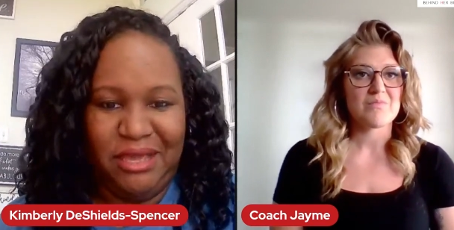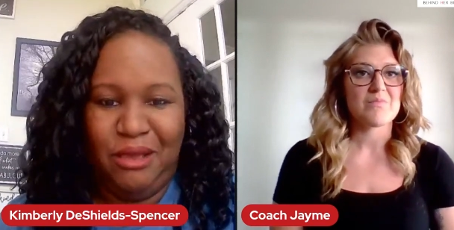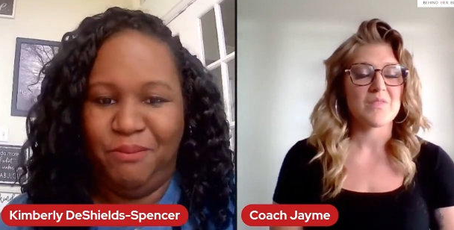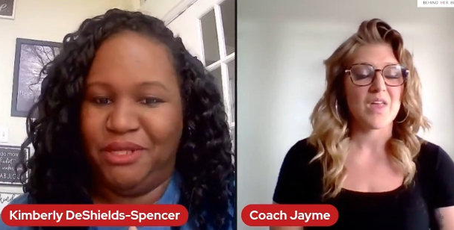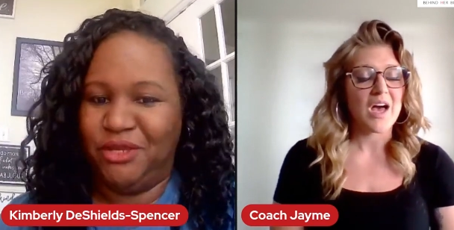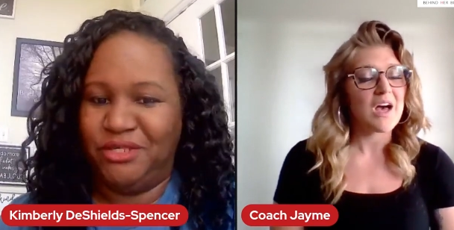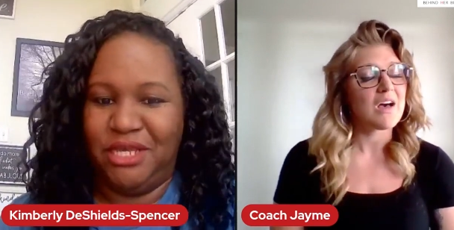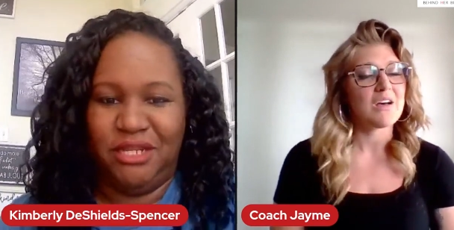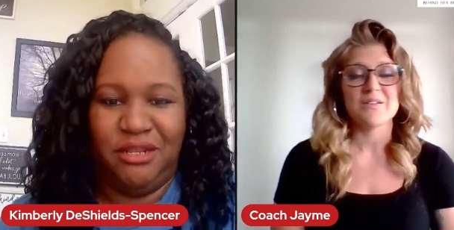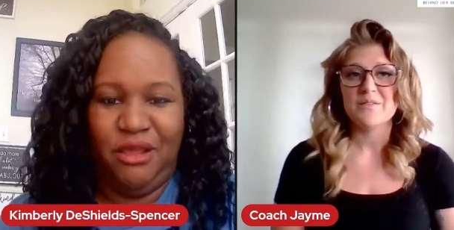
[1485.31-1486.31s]
Speaker 1: Yeah. But like you
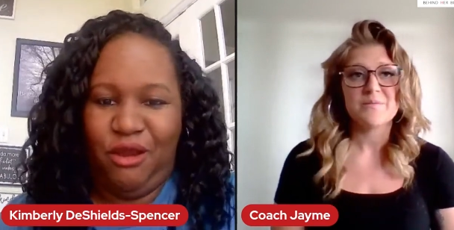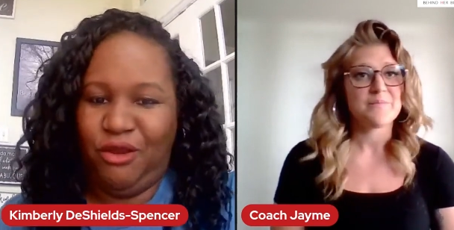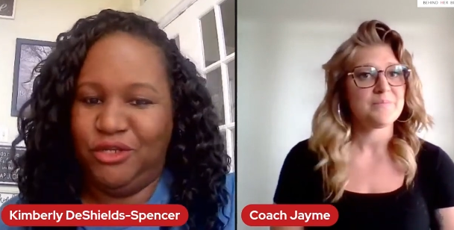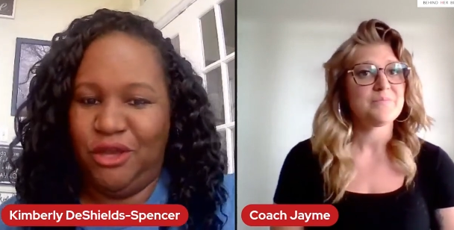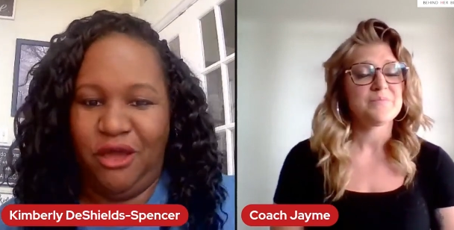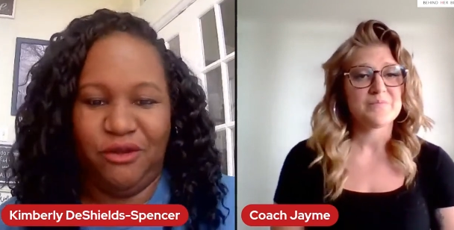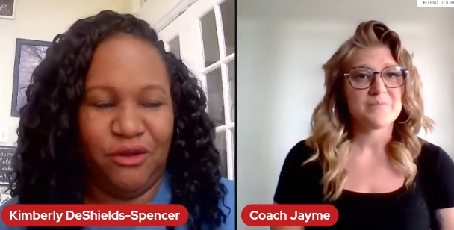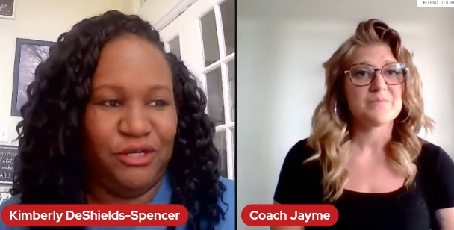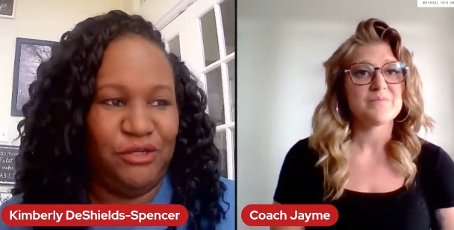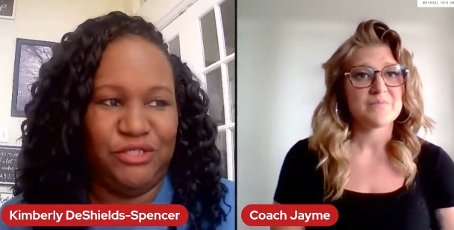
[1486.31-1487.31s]
said, her
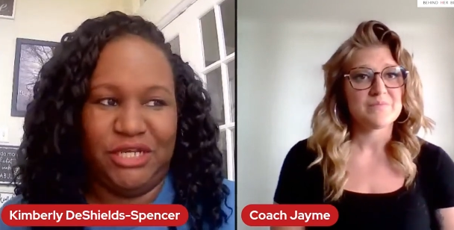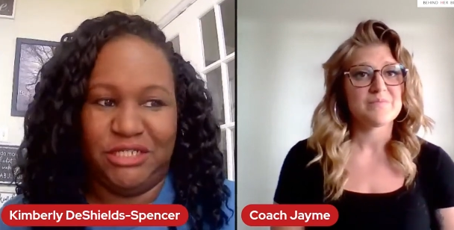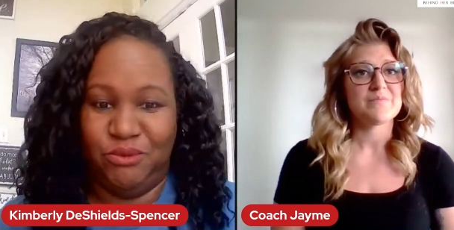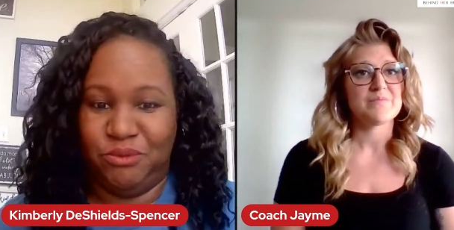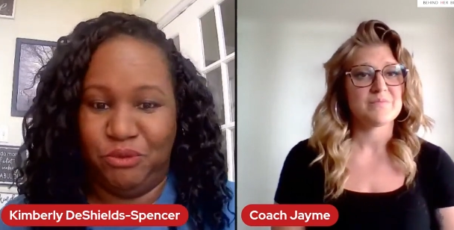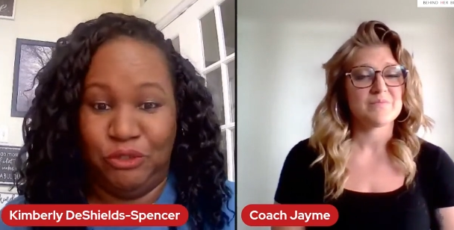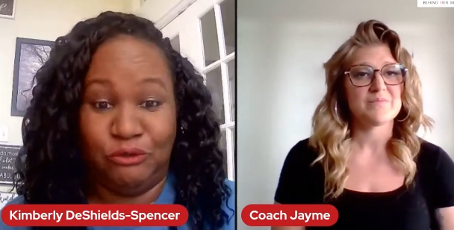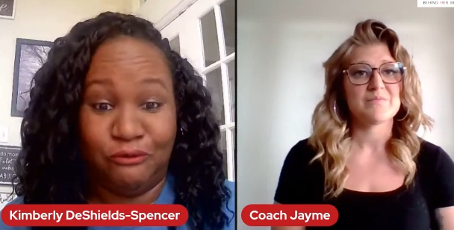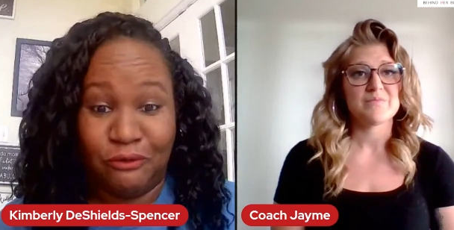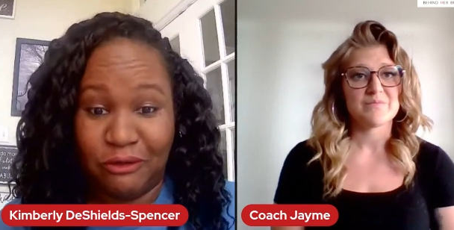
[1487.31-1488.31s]
daughter, you know, Cheslie was
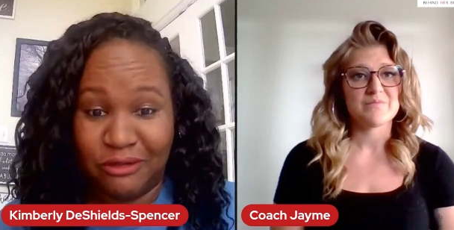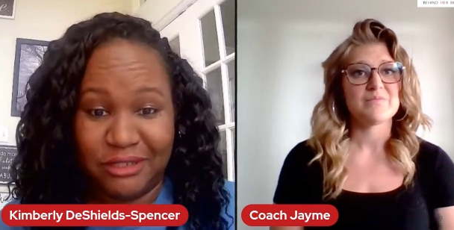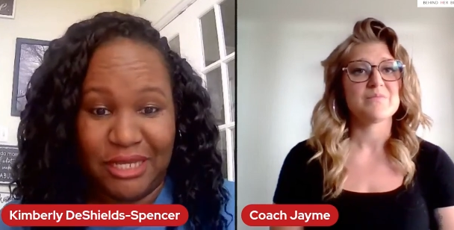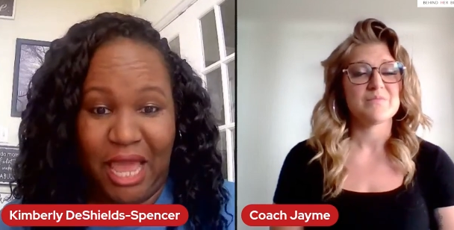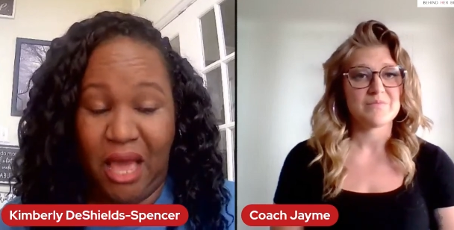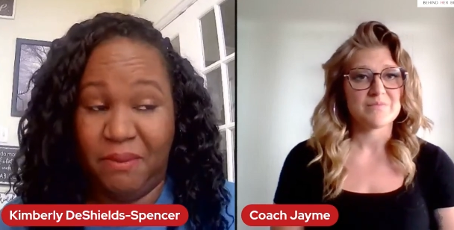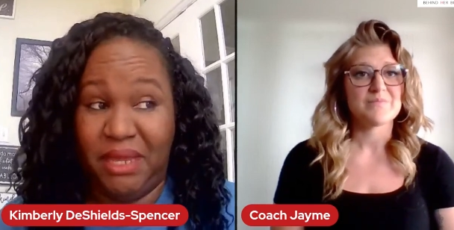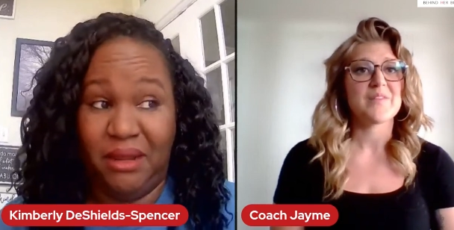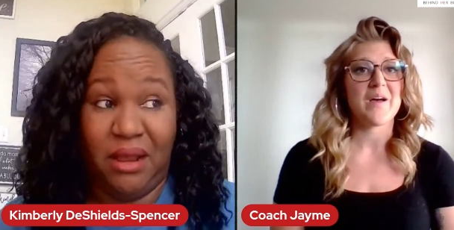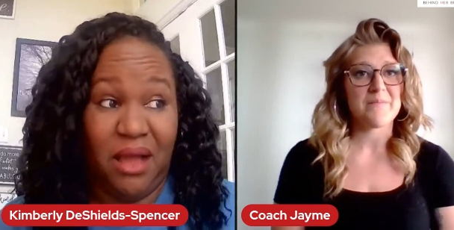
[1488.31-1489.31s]
beautiful. I
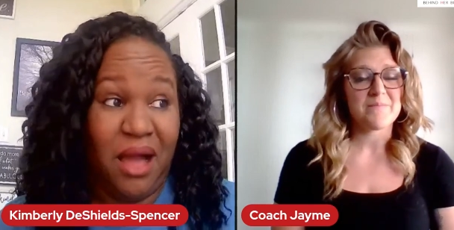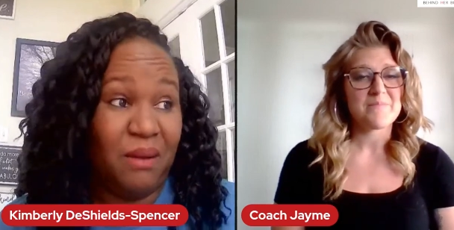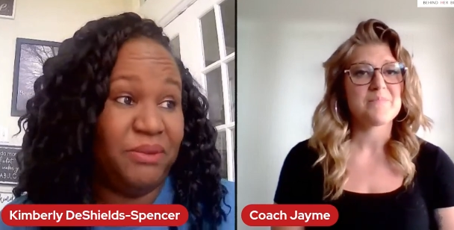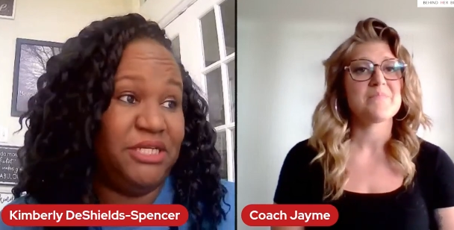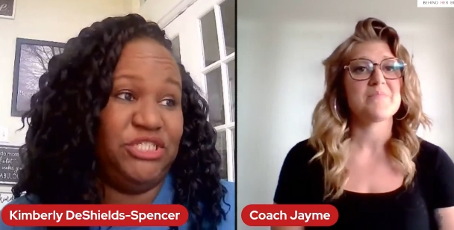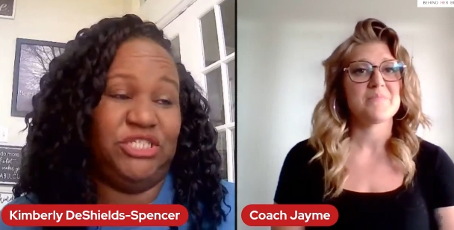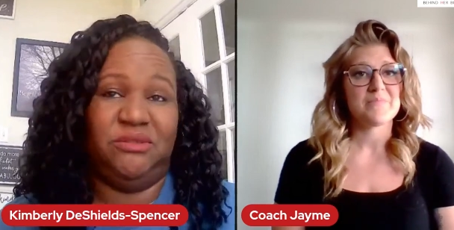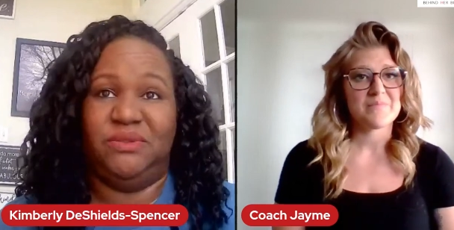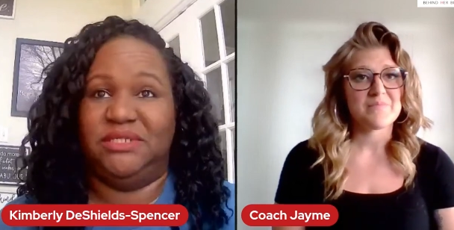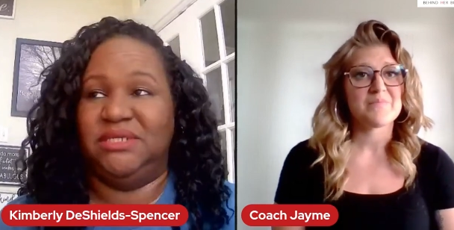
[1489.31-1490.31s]
mean, accomplished. She
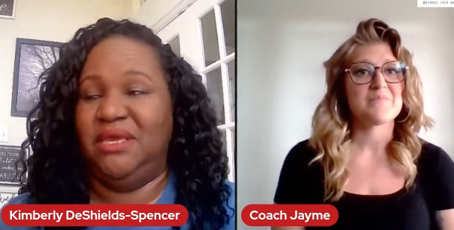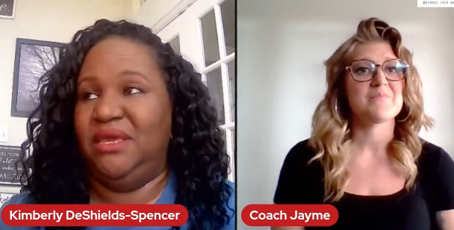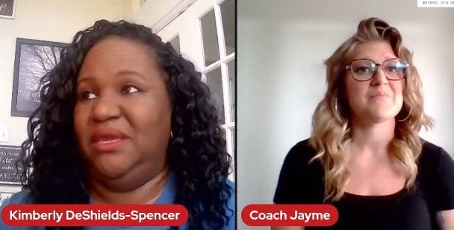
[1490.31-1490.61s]
was